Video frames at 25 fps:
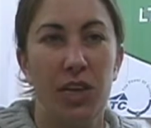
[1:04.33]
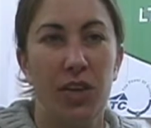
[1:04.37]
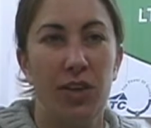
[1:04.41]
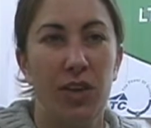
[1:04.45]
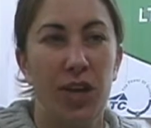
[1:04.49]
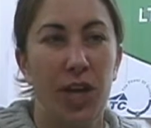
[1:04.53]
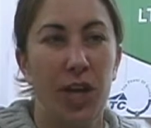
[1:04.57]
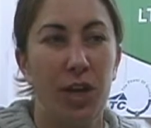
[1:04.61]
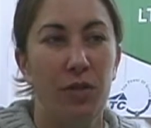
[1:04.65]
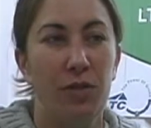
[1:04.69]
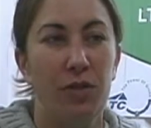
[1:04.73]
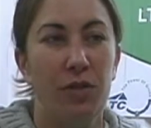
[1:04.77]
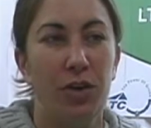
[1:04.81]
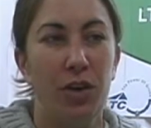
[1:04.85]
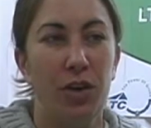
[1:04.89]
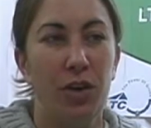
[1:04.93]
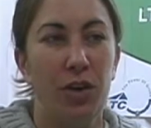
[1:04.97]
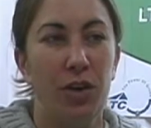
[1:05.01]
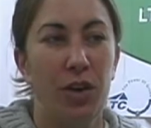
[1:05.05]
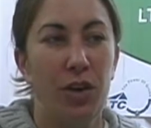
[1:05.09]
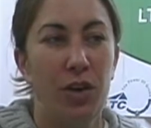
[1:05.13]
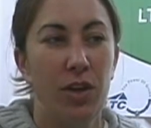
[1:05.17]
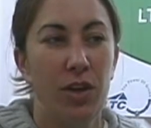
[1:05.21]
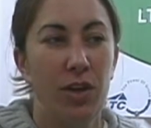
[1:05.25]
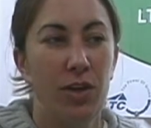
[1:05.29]
a lot of the
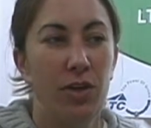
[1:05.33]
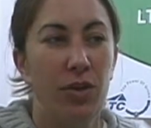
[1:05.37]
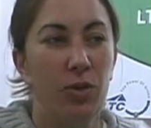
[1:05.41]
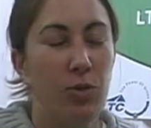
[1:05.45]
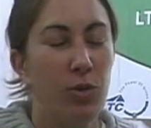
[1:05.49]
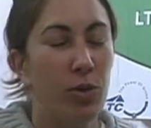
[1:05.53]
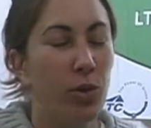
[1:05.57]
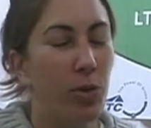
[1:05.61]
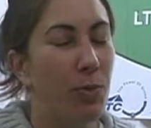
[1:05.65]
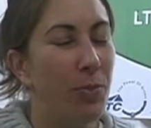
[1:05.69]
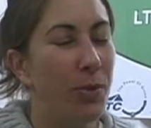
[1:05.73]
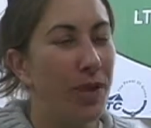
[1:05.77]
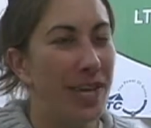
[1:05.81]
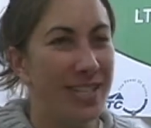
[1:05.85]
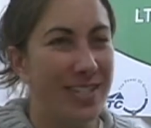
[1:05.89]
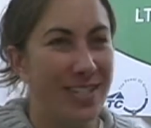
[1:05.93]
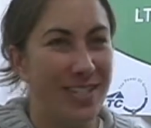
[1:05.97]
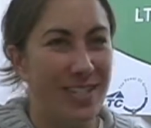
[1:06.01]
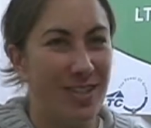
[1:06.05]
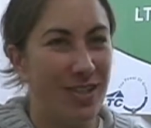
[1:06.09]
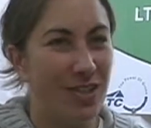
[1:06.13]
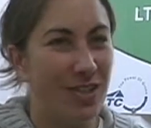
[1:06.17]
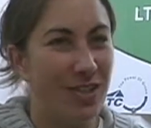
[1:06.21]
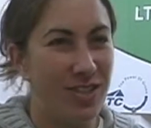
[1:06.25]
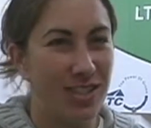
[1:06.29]
real
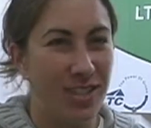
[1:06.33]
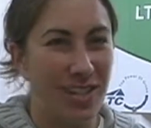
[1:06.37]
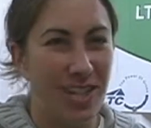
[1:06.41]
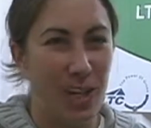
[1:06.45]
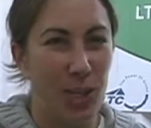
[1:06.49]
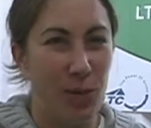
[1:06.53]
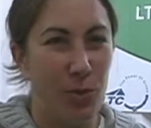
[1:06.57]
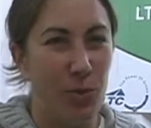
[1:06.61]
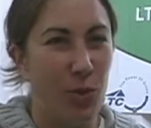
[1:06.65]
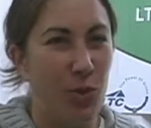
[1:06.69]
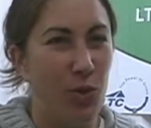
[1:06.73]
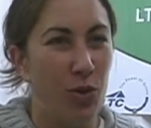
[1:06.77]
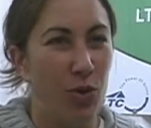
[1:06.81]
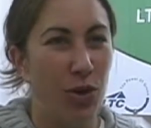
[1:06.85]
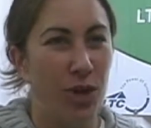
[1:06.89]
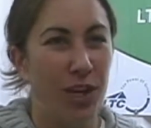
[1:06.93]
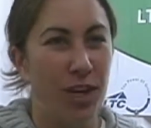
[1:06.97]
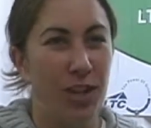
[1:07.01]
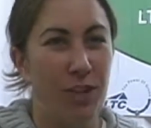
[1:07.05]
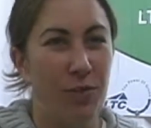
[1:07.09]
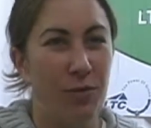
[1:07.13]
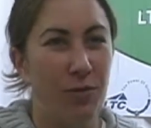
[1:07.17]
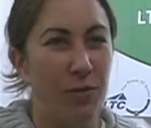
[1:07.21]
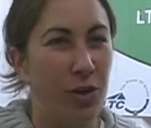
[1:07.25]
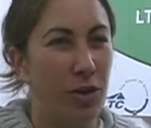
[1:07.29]
basics just to get them
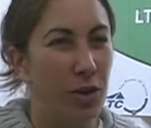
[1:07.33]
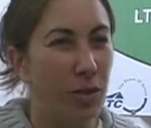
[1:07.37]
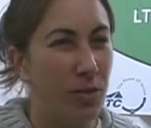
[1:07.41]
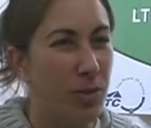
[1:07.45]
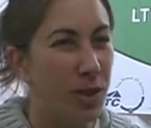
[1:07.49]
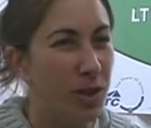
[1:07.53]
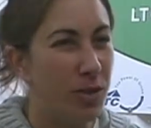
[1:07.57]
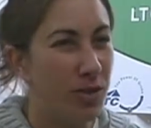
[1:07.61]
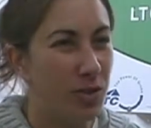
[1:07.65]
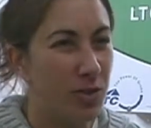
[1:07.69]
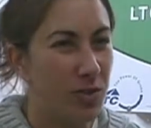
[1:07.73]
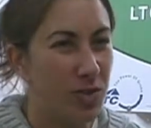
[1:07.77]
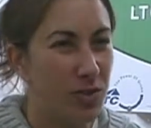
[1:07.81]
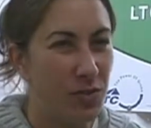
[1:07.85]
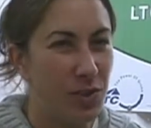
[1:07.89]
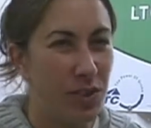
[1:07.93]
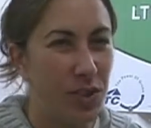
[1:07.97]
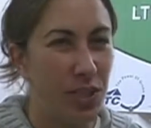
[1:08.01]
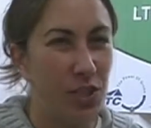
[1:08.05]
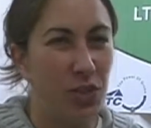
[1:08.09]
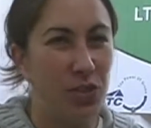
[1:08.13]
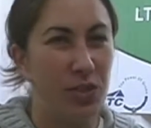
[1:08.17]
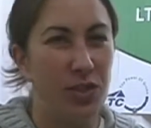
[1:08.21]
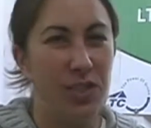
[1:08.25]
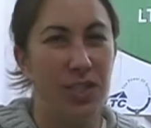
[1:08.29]
going, the fundamentals of
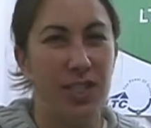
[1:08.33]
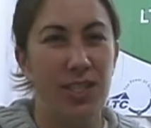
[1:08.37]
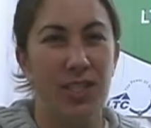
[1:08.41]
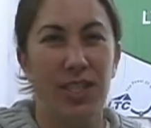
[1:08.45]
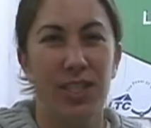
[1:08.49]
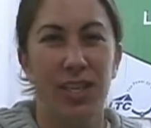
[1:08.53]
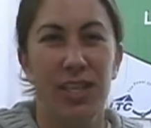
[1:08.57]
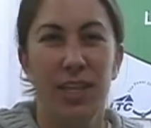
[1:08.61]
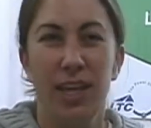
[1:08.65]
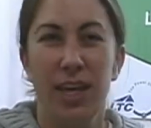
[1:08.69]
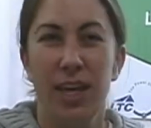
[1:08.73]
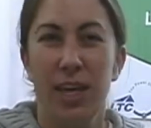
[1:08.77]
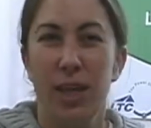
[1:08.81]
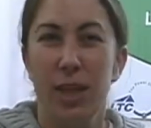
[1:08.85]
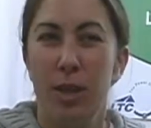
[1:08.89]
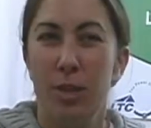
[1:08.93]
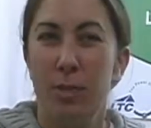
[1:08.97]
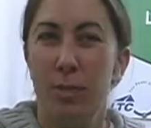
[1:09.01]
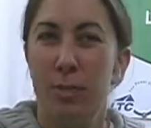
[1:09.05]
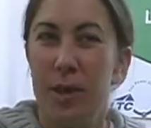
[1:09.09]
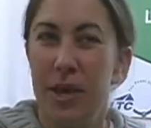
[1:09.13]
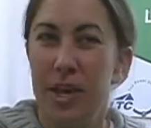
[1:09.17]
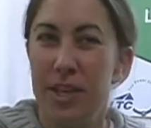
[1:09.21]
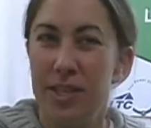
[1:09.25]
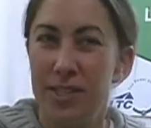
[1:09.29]
electricity, the
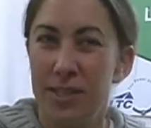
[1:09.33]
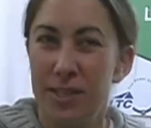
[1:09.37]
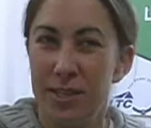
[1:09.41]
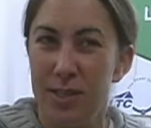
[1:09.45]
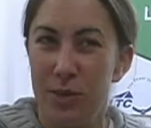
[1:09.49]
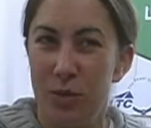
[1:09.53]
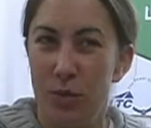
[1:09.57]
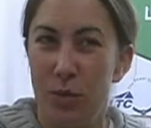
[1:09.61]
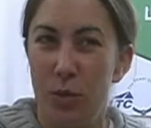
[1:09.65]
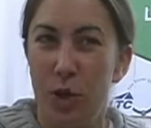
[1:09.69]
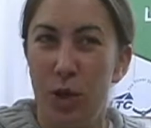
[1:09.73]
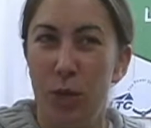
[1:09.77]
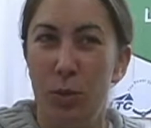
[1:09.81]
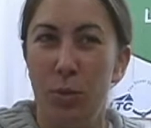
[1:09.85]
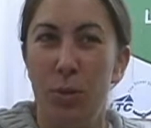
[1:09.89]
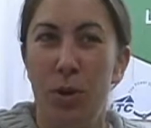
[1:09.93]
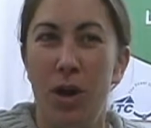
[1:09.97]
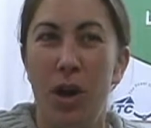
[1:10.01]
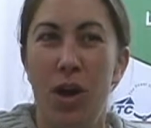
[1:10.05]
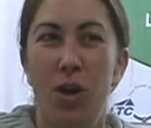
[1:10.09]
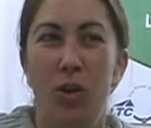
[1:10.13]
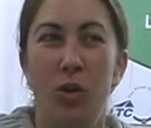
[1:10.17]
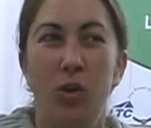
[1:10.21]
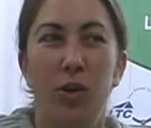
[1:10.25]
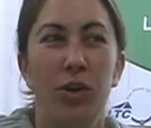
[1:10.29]
basics of wind
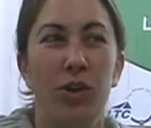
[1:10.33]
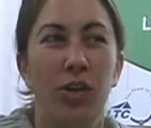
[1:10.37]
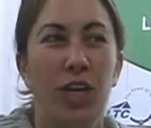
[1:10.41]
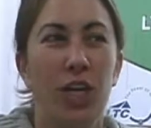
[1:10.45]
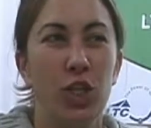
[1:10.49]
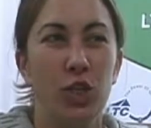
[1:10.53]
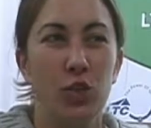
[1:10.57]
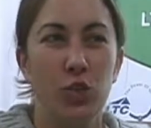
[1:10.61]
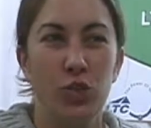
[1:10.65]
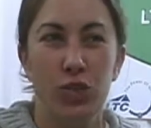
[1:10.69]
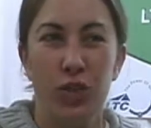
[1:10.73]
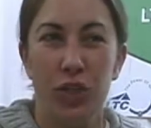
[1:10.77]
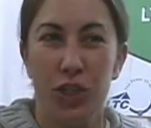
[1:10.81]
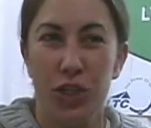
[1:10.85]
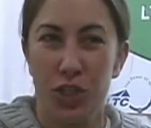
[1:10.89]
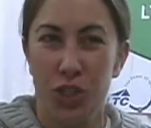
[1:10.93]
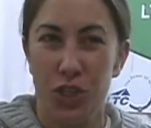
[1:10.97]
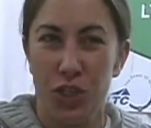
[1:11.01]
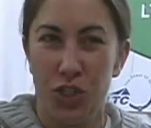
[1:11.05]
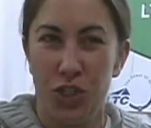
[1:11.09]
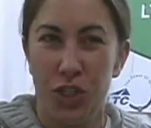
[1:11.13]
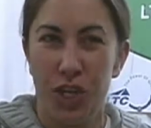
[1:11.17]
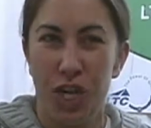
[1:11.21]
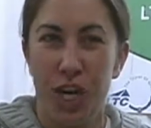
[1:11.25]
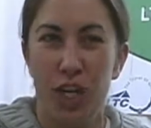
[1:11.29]
power,
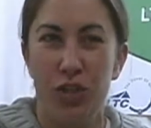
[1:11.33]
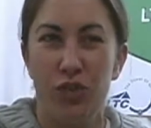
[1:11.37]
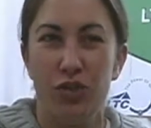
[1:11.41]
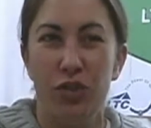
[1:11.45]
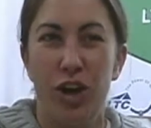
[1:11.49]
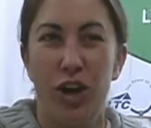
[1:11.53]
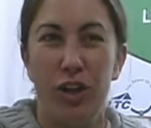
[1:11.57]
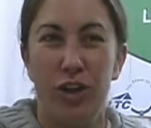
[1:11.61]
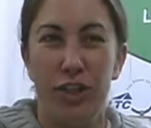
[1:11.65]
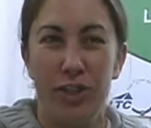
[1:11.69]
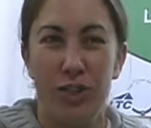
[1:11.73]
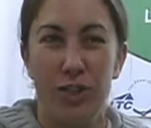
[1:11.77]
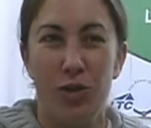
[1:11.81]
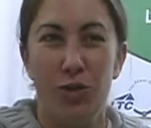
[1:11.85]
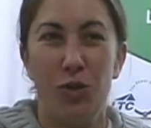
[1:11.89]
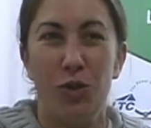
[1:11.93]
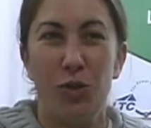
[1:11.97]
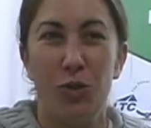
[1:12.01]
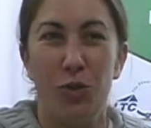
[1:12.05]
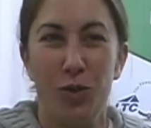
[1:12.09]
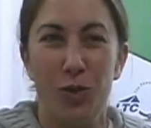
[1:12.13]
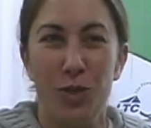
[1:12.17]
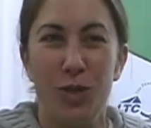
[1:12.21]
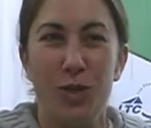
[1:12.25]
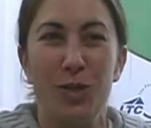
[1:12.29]
introduction to hydraulics. So their
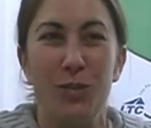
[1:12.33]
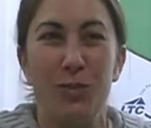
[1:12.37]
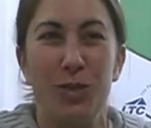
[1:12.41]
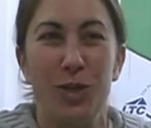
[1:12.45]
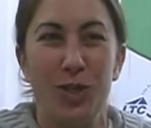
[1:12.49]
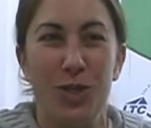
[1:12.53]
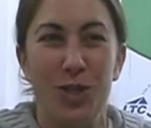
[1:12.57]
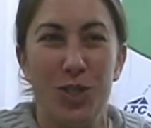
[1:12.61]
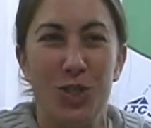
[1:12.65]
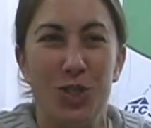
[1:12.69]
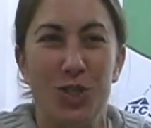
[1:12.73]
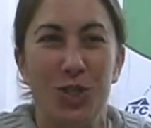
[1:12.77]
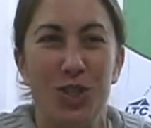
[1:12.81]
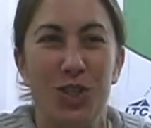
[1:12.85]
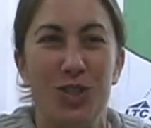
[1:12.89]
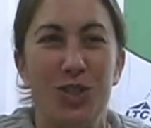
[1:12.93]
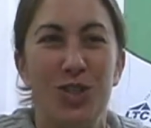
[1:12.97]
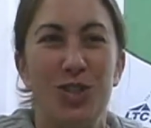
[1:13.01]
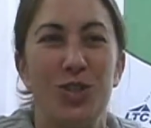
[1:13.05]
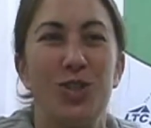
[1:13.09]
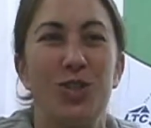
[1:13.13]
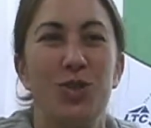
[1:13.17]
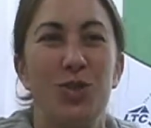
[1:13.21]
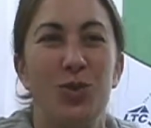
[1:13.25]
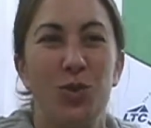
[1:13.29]
first semester
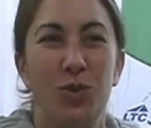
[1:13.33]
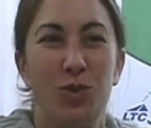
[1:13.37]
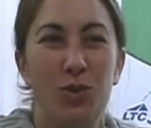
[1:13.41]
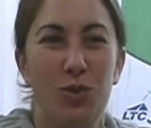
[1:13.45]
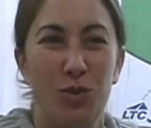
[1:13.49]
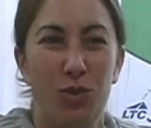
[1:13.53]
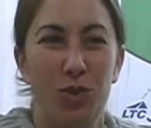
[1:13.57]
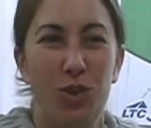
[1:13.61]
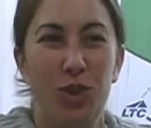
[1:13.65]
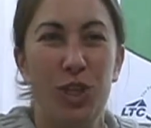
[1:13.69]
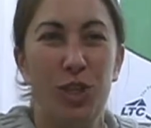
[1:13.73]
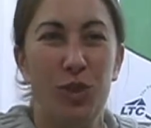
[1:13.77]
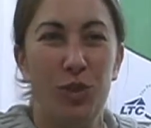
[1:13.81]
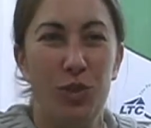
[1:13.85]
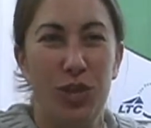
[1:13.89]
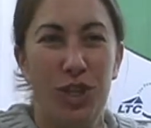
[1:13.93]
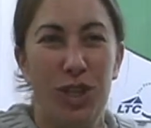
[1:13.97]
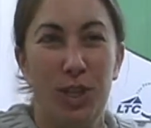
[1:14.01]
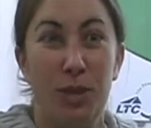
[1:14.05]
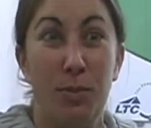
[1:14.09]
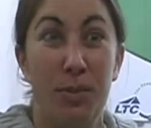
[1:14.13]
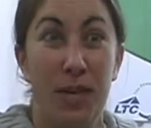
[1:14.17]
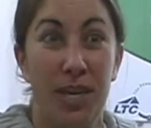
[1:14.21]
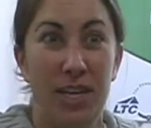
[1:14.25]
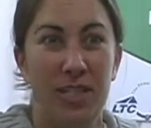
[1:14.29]
is just sort of really
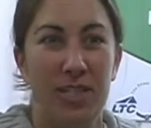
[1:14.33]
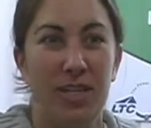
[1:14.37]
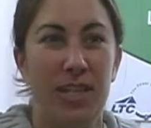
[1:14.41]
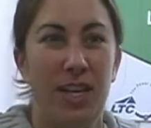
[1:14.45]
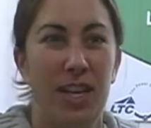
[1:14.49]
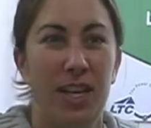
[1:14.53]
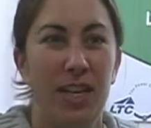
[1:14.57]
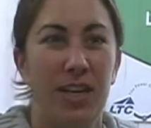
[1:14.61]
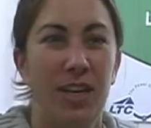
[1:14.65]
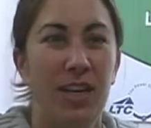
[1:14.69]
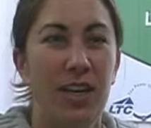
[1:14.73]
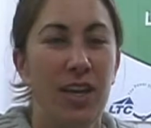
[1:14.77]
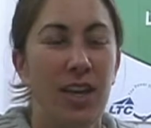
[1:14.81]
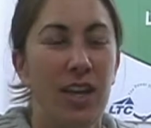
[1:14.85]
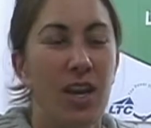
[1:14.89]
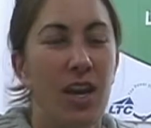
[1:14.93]
learning the baseline.